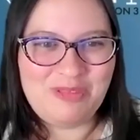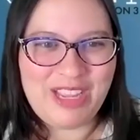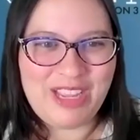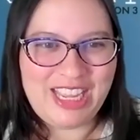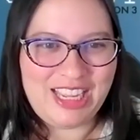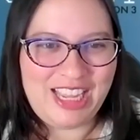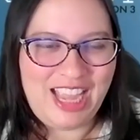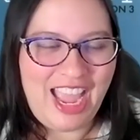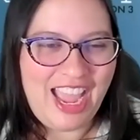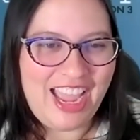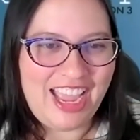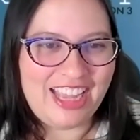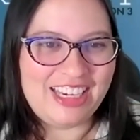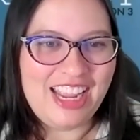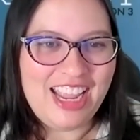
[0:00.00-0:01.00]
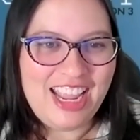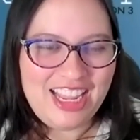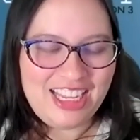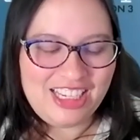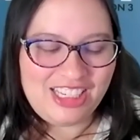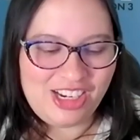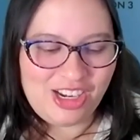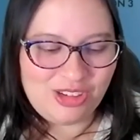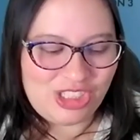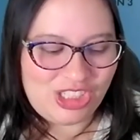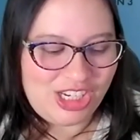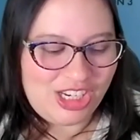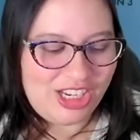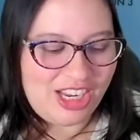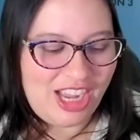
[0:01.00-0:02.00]
me, and you know,
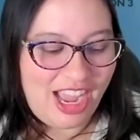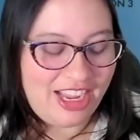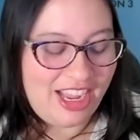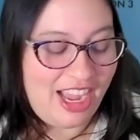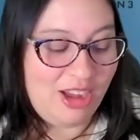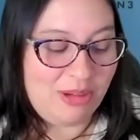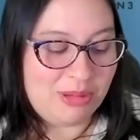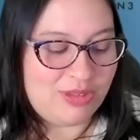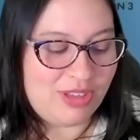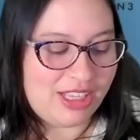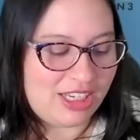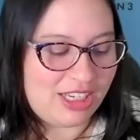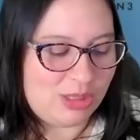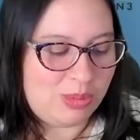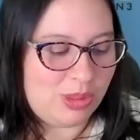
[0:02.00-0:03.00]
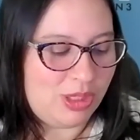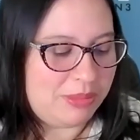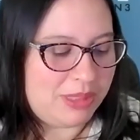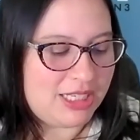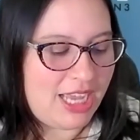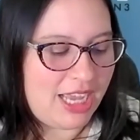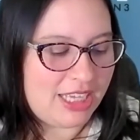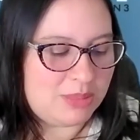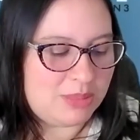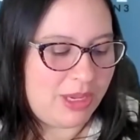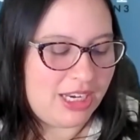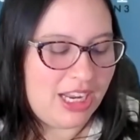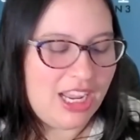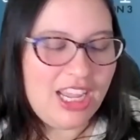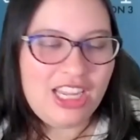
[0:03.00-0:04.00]
she, I, I almost feel like I should pull up the text,
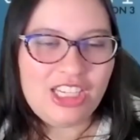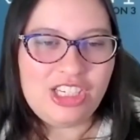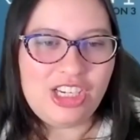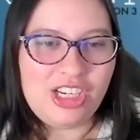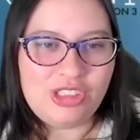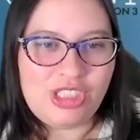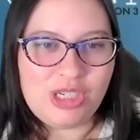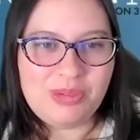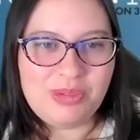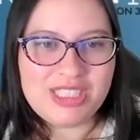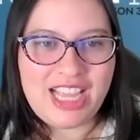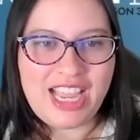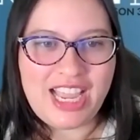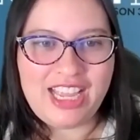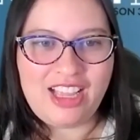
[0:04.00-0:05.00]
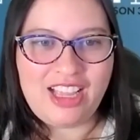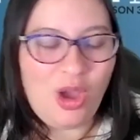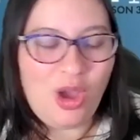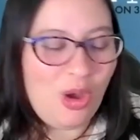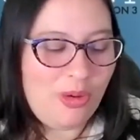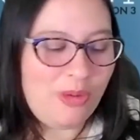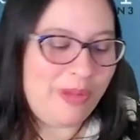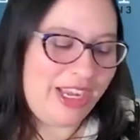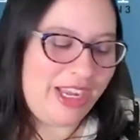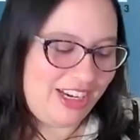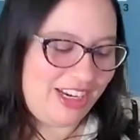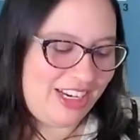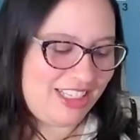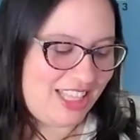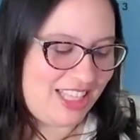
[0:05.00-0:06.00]
but you know, she was saying, oh my
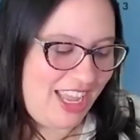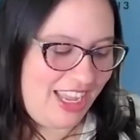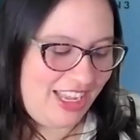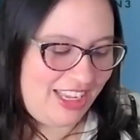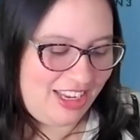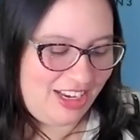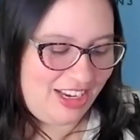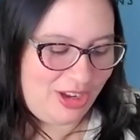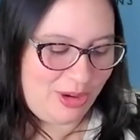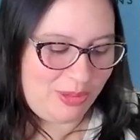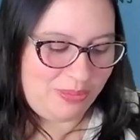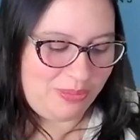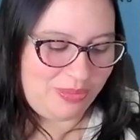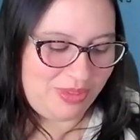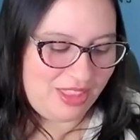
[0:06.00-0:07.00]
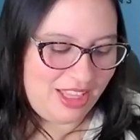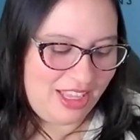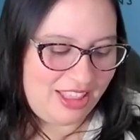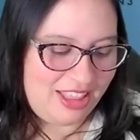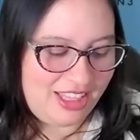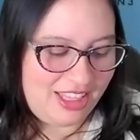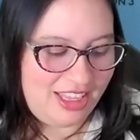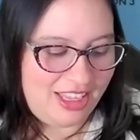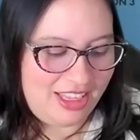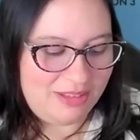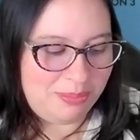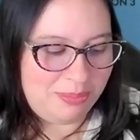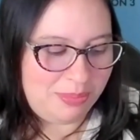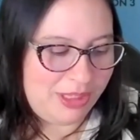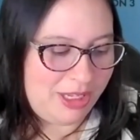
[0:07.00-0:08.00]
goodness, like you know,
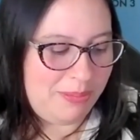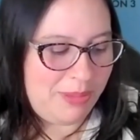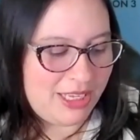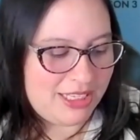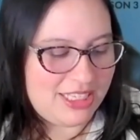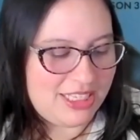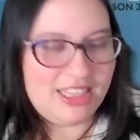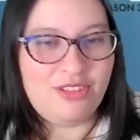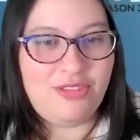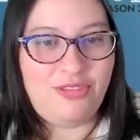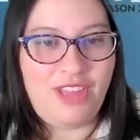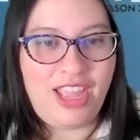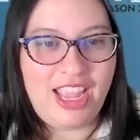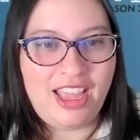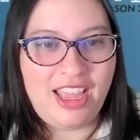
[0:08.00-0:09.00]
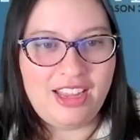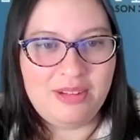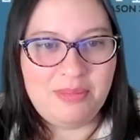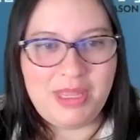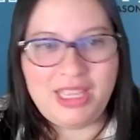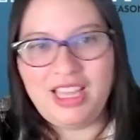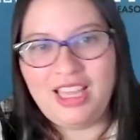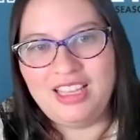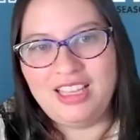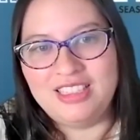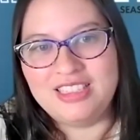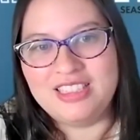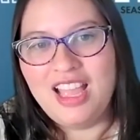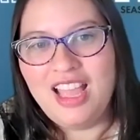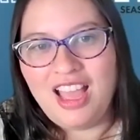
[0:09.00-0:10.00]
the bleep has hit the fan because